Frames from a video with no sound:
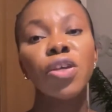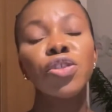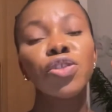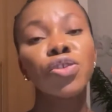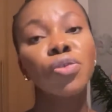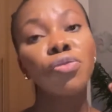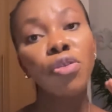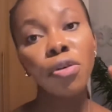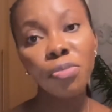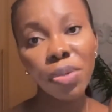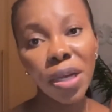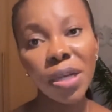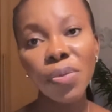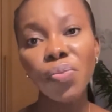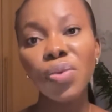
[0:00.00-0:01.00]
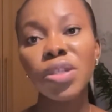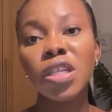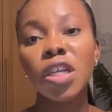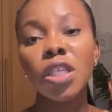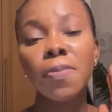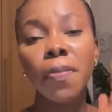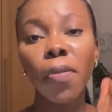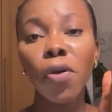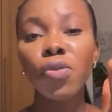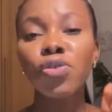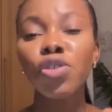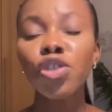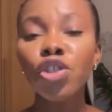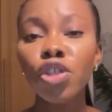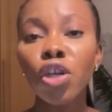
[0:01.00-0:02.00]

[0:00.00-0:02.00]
scrubbing with a sponge